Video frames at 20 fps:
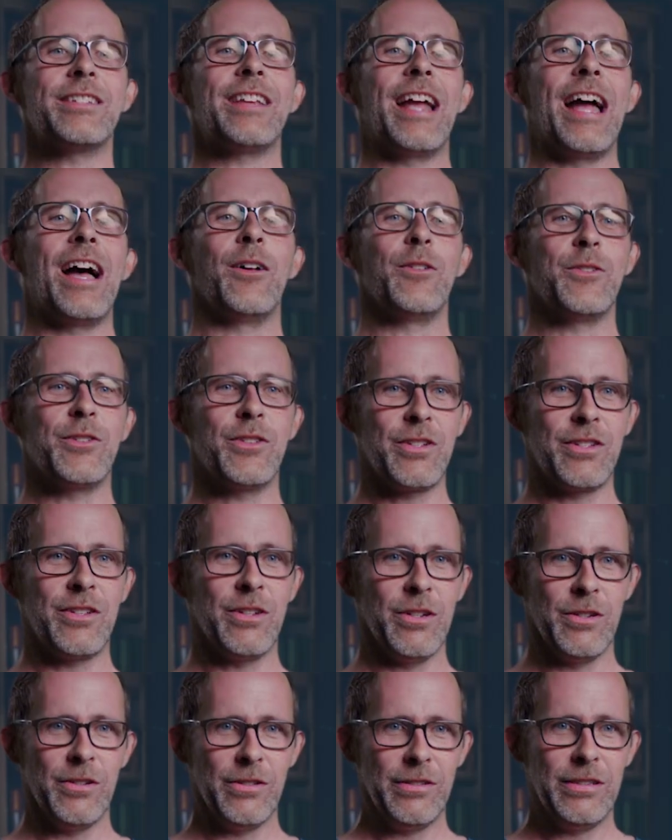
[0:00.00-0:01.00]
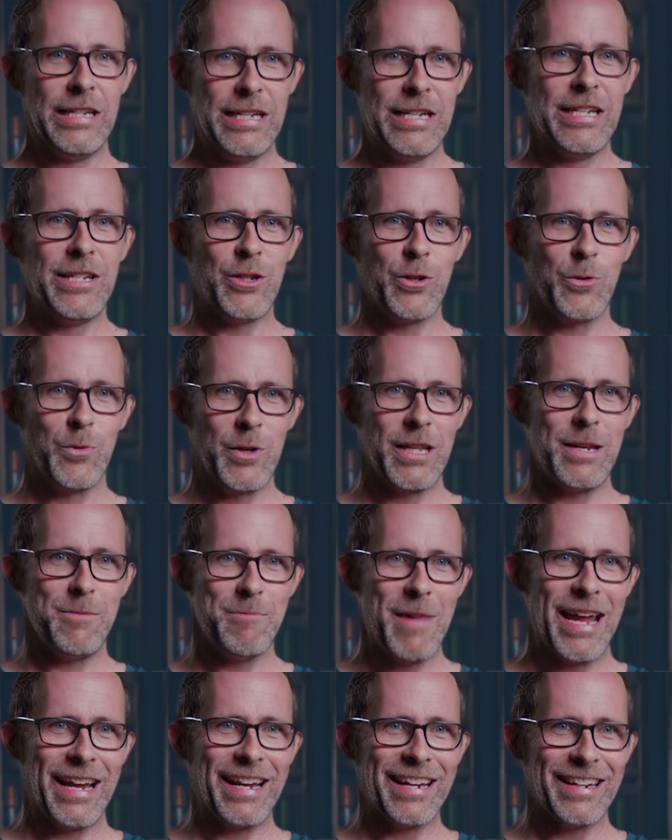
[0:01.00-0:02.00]
sounds to really
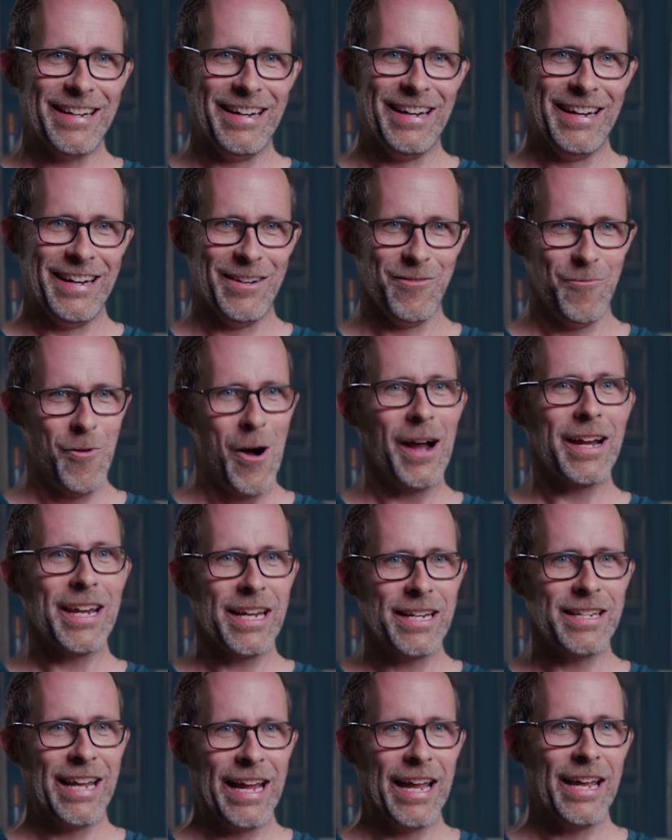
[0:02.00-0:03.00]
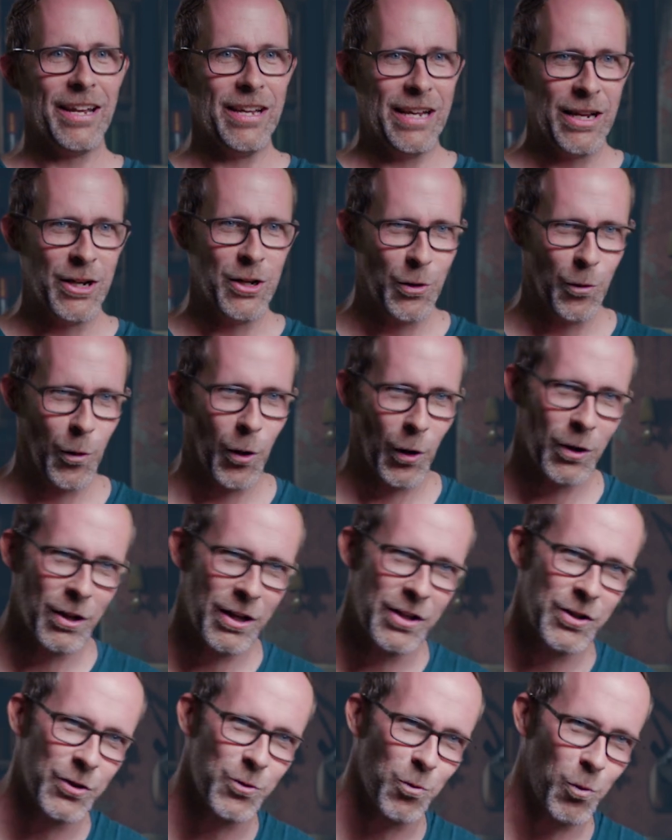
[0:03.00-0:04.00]
make Walking Dead in New
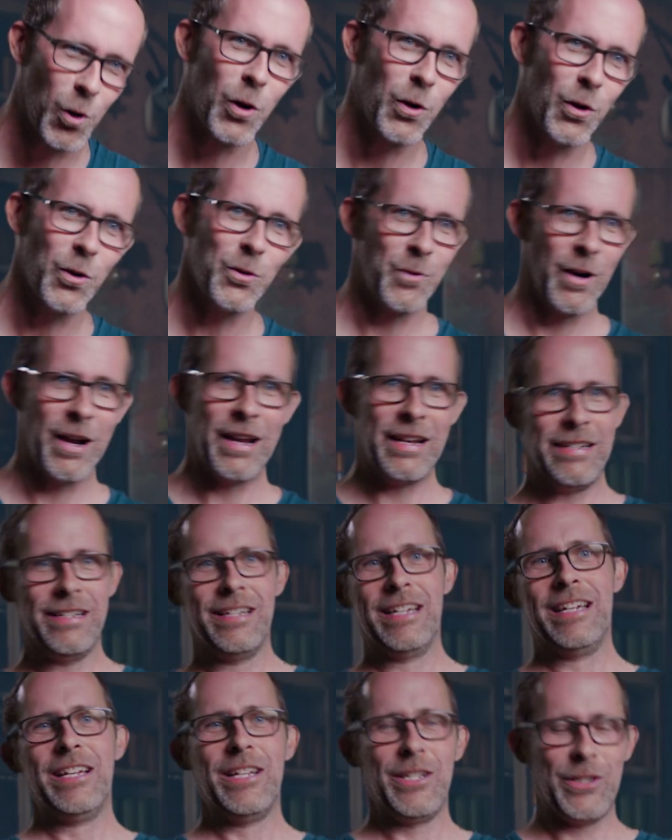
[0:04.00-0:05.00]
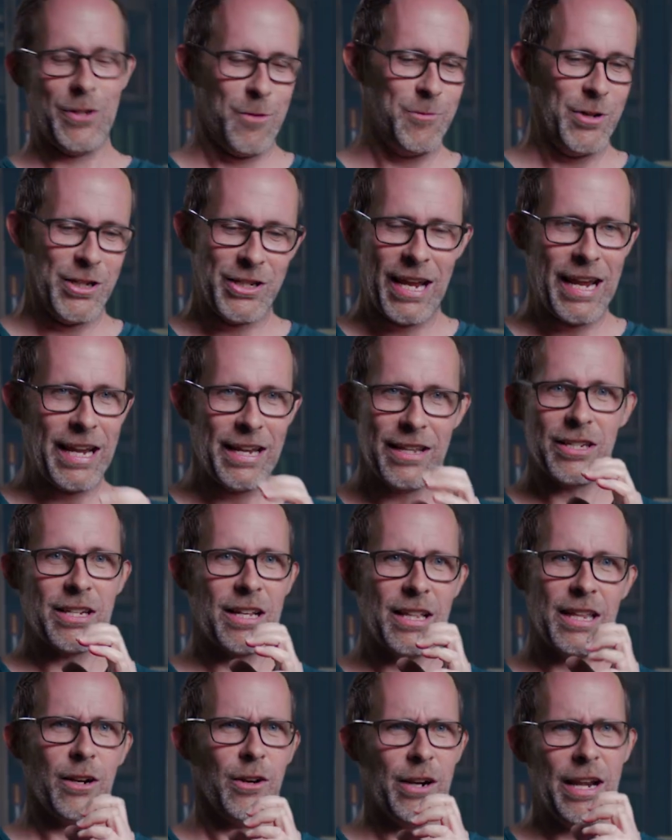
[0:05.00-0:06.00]
Orleans world, right? So I'm just taking this
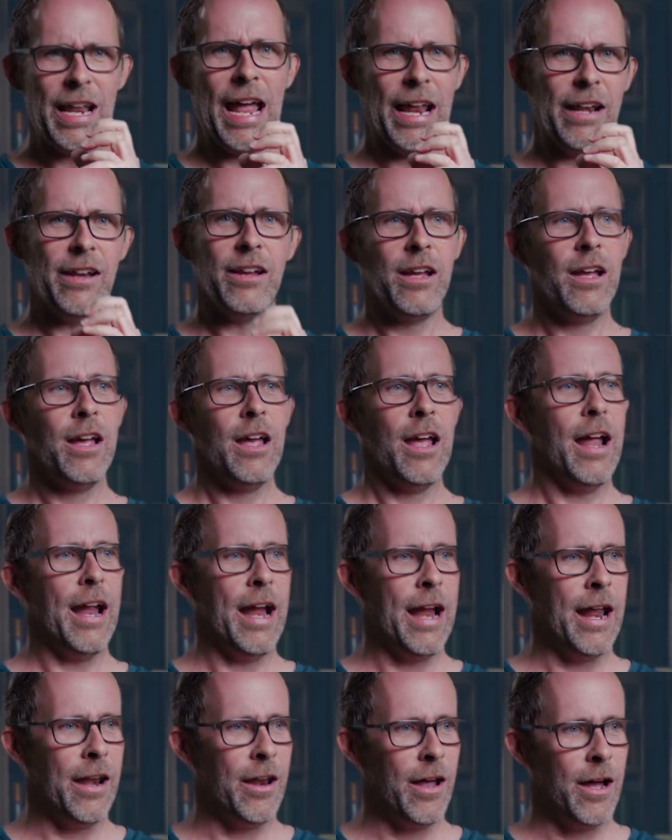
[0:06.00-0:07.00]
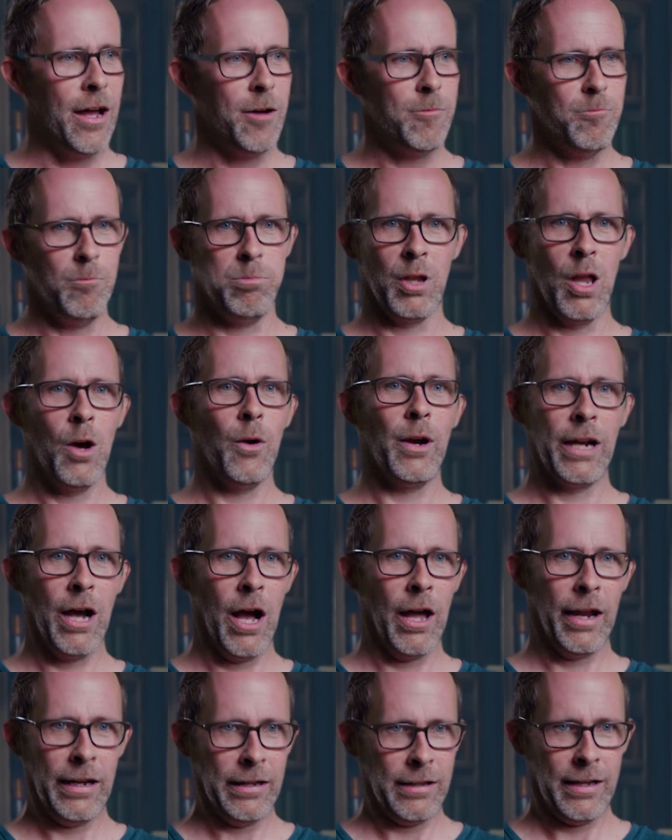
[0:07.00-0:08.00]
clarinet and blowing
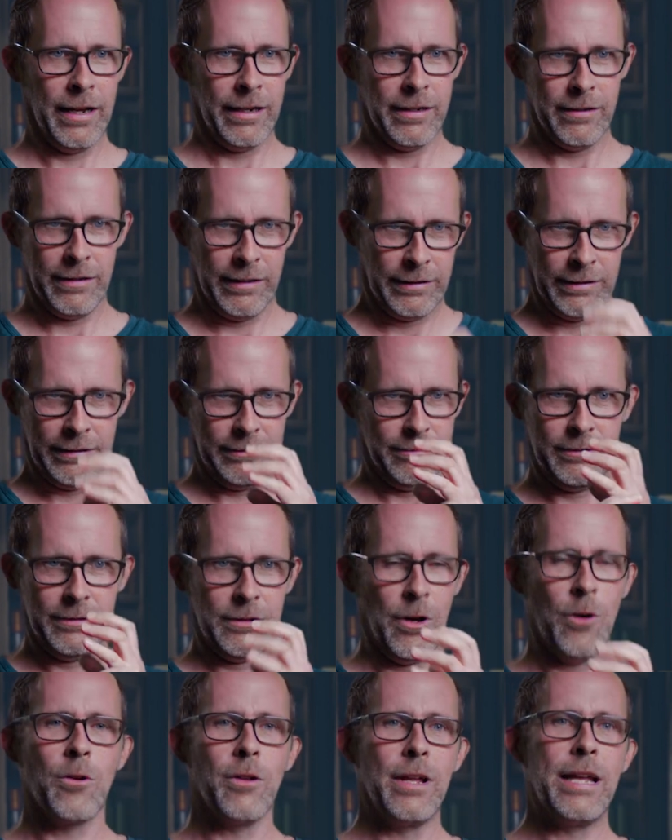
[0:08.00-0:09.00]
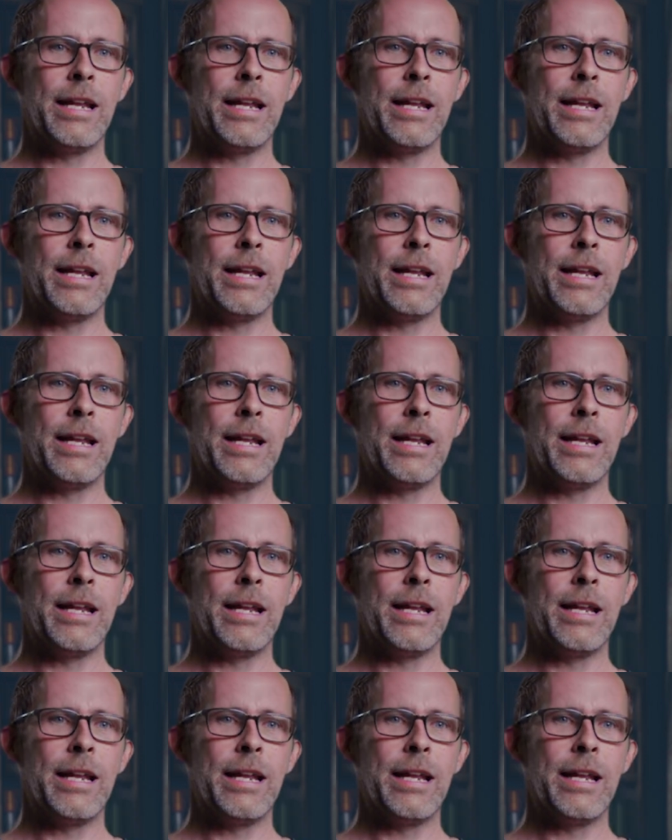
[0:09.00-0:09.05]
on it like a total